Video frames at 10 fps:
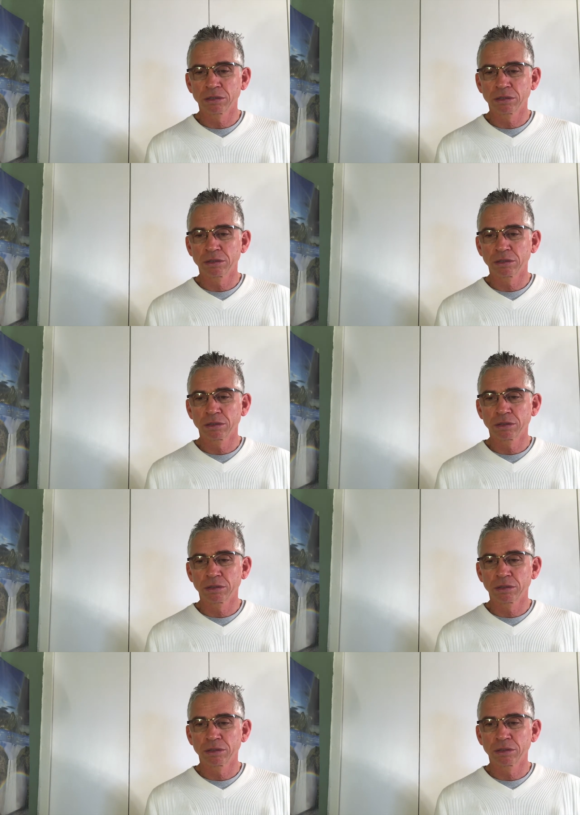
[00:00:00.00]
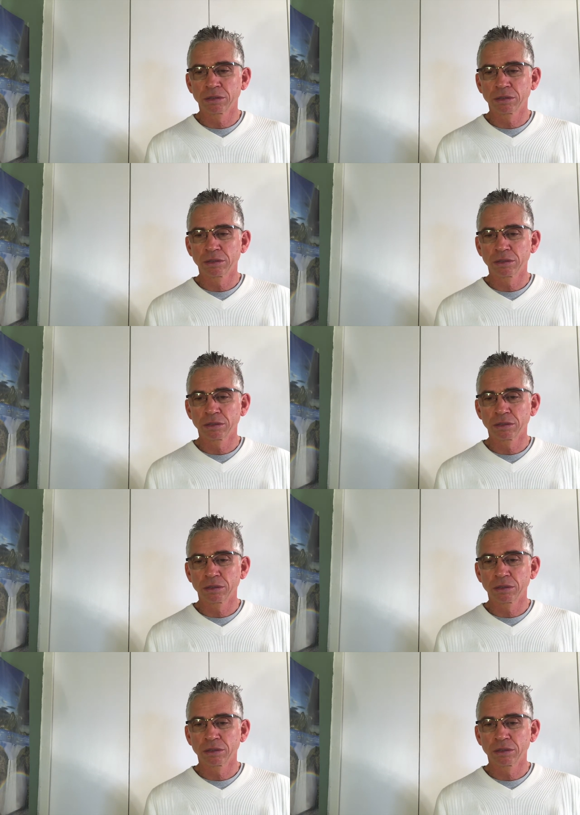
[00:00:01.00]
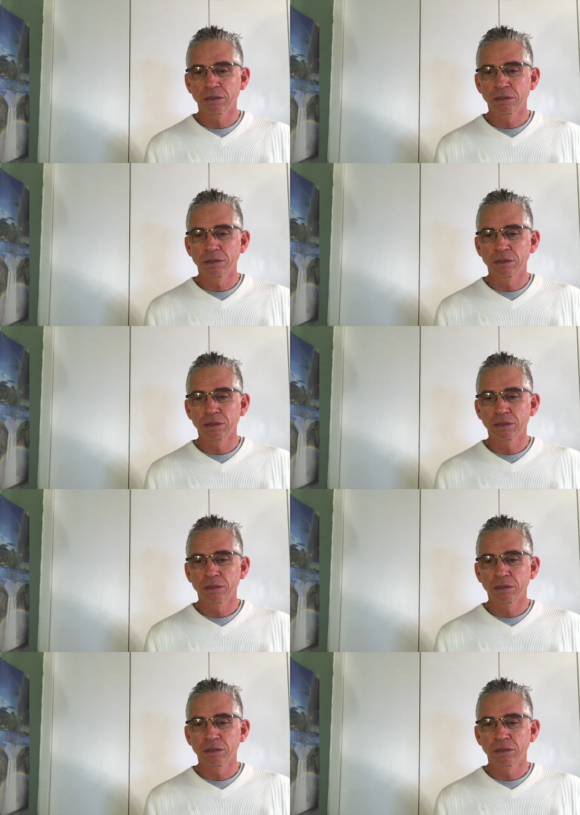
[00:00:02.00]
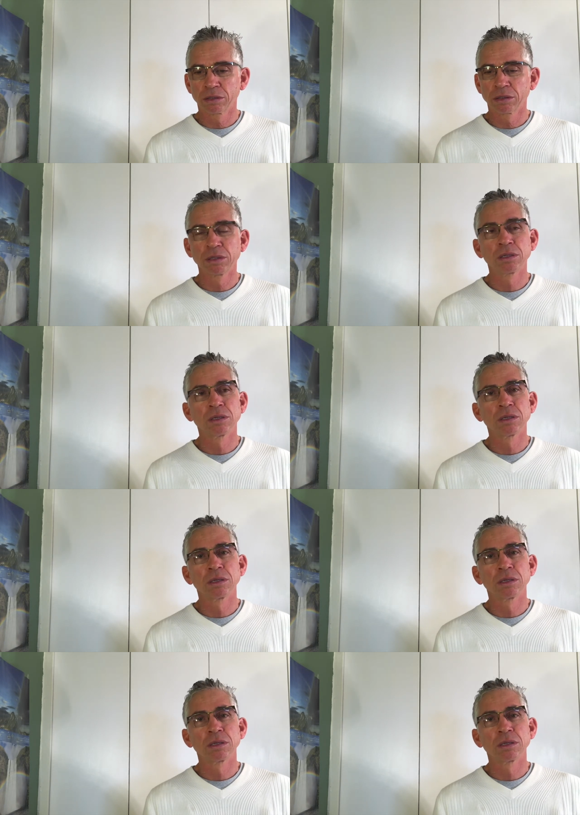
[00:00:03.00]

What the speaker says: No one is speaking in this clip.